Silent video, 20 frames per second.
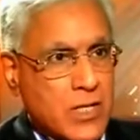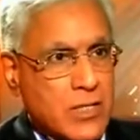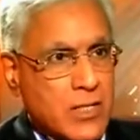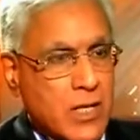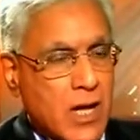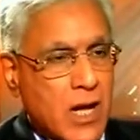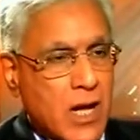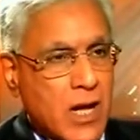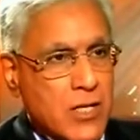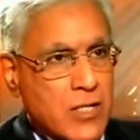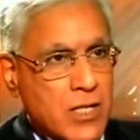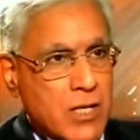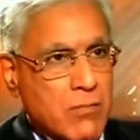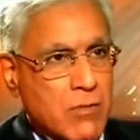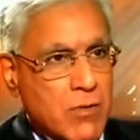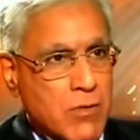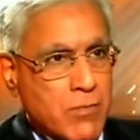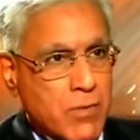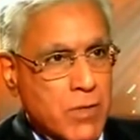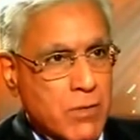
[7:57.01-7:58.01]
there's a large
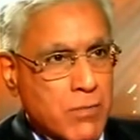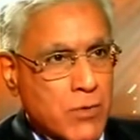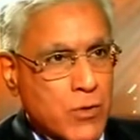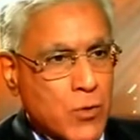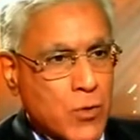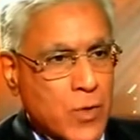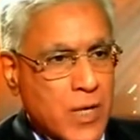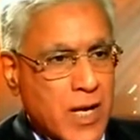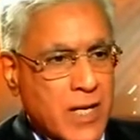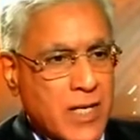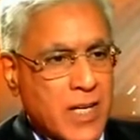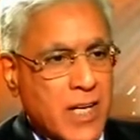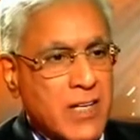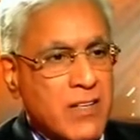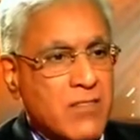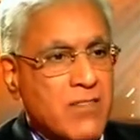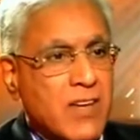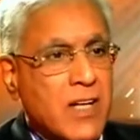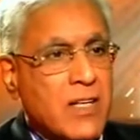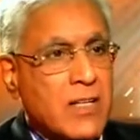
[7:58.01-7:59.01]
number of people who are
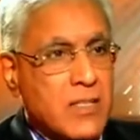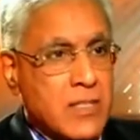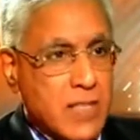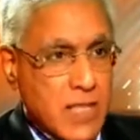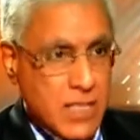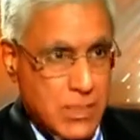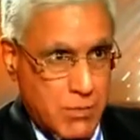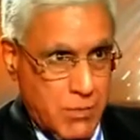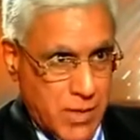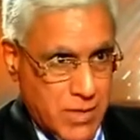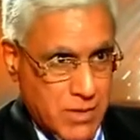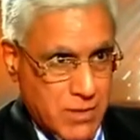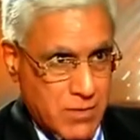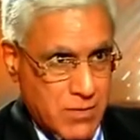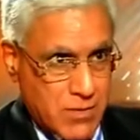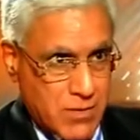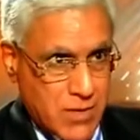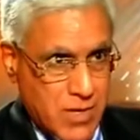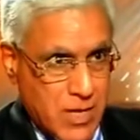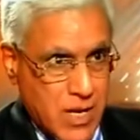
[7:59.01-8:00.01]
identified as
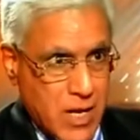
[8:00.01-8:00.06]
suspects.